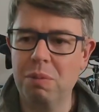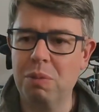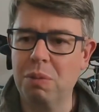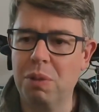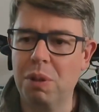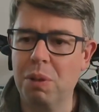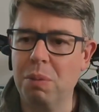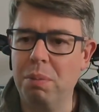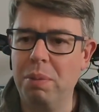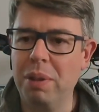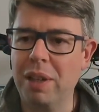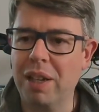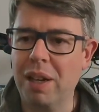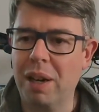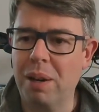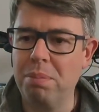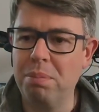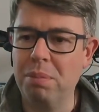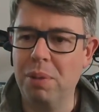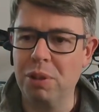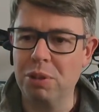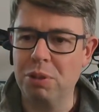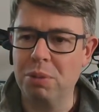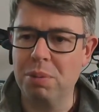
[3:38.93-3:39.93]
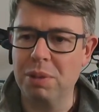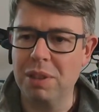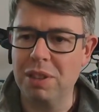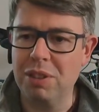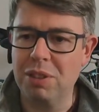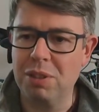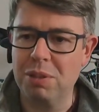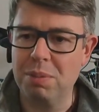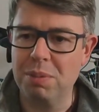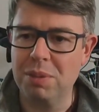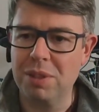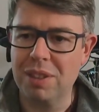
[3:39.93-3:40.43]
can pick up multiple
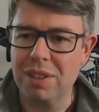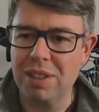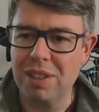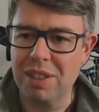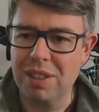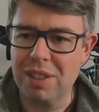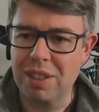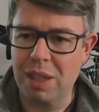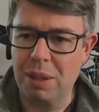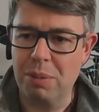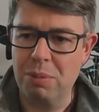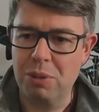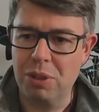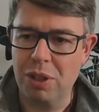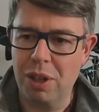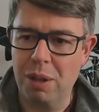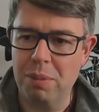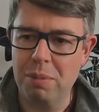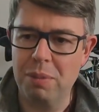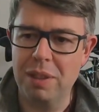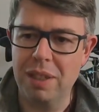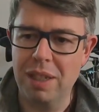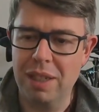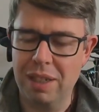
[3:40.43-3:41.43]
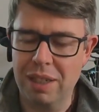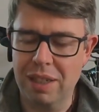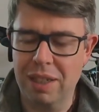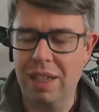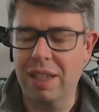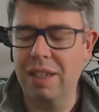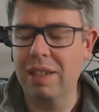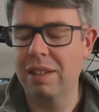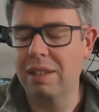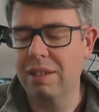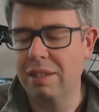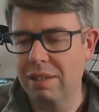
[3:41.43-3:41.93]
instruments at the same time, and then
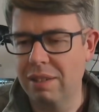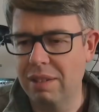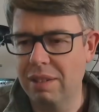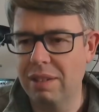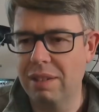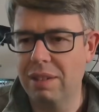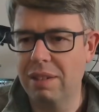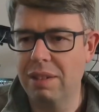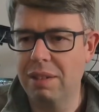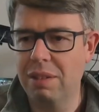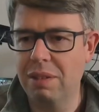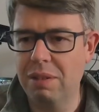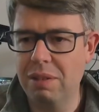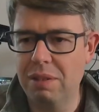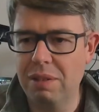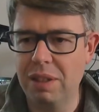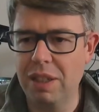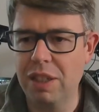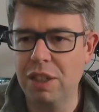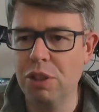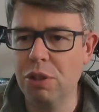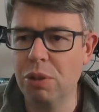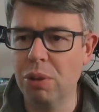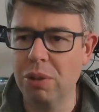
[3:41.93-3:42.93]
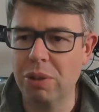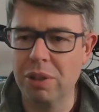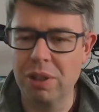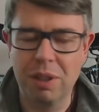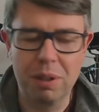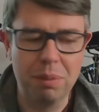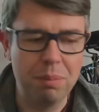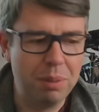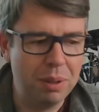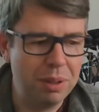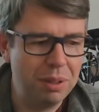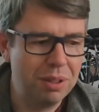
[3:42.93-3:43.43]
again ignore the
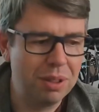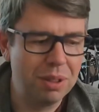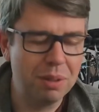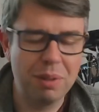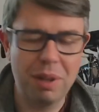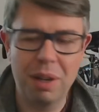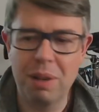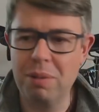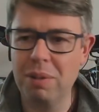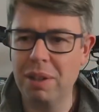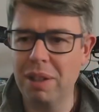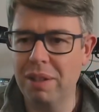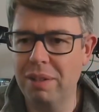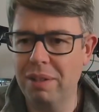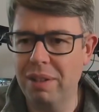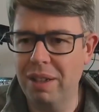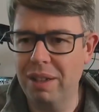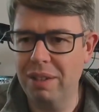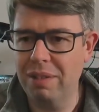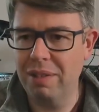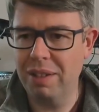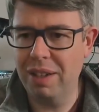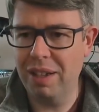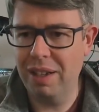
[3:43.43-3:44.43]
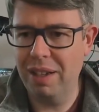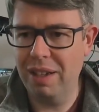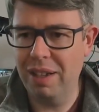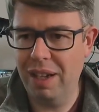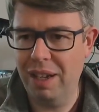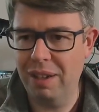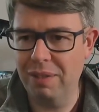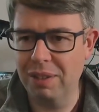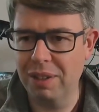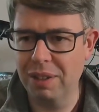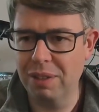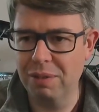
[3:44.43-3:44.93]
computer while we're
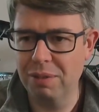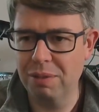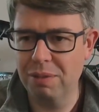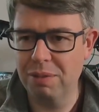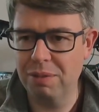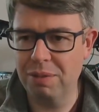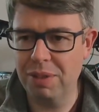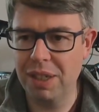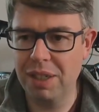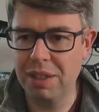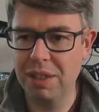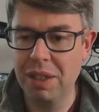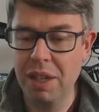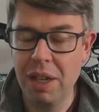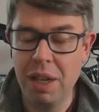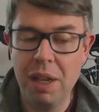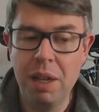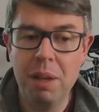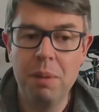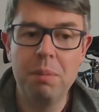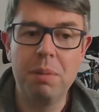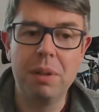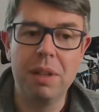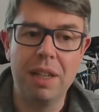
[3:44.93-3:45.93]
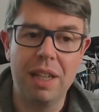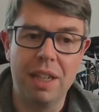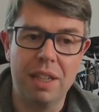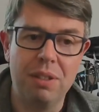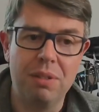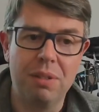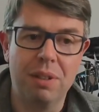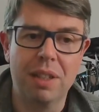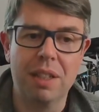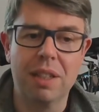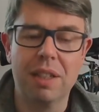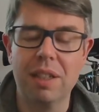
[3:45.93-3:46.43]
having fun, but
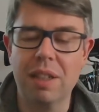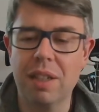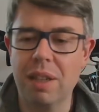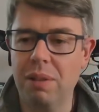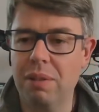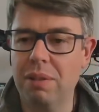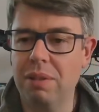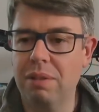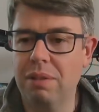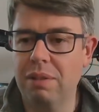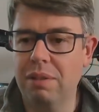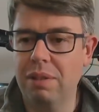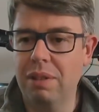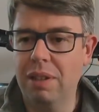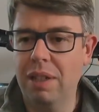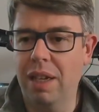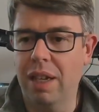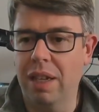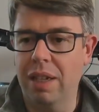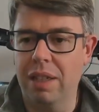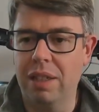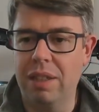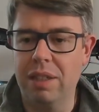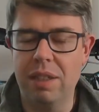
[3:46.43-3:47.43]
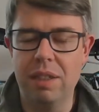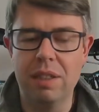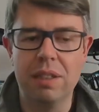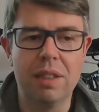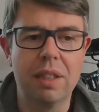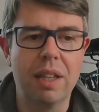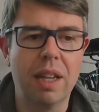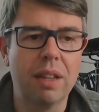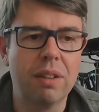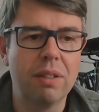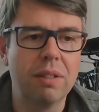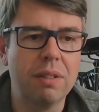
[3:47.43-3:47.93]
later I can go and edit it
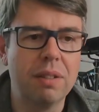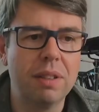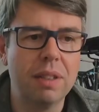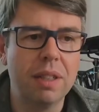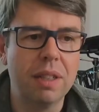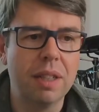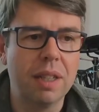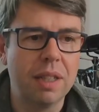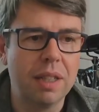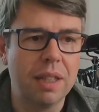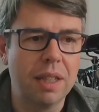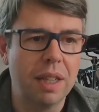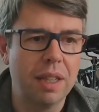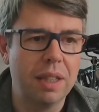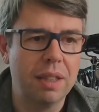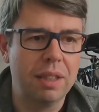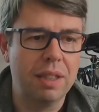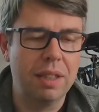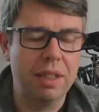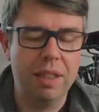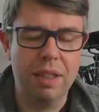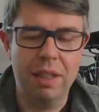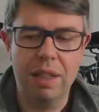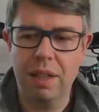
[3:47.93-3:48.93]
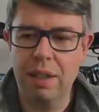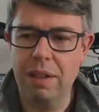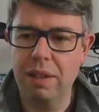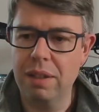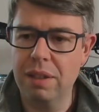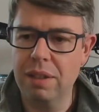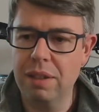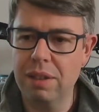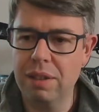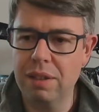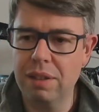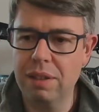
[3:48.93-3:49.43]
together and get the
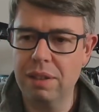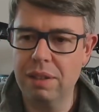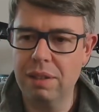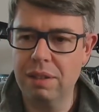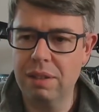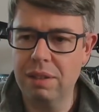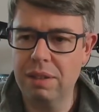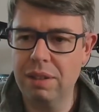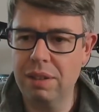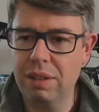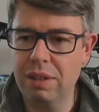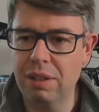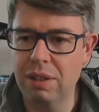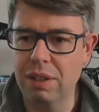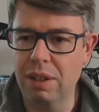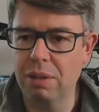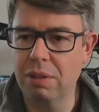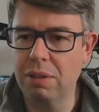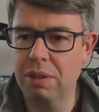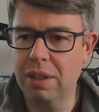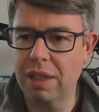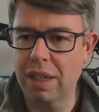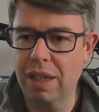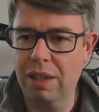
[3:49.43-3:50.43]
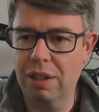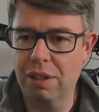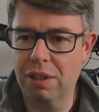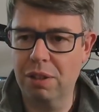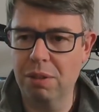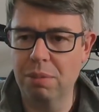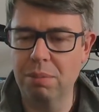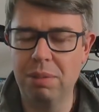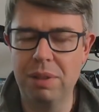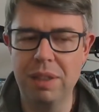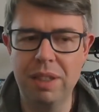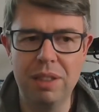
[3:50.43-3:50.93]
get a
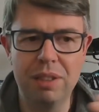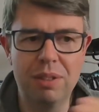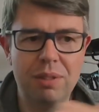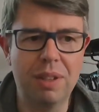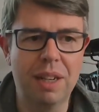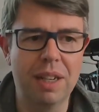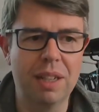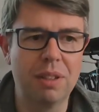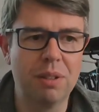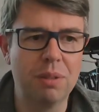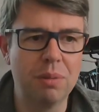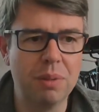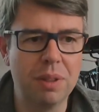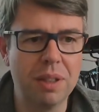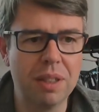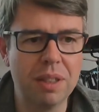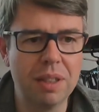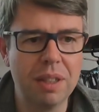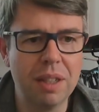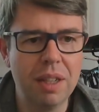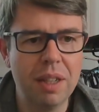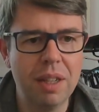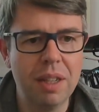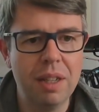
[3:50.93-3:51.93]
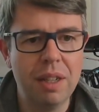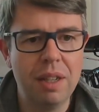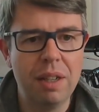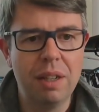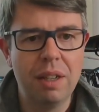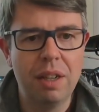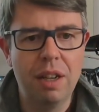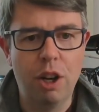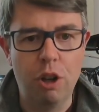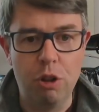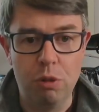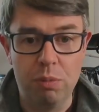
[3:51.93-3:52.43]
complete track to work,
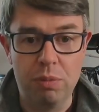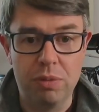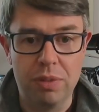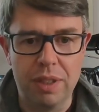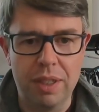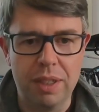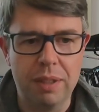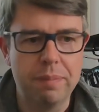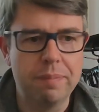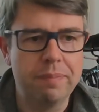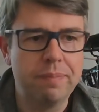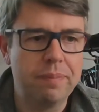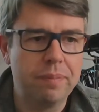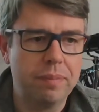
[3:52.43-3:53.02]
hopefully.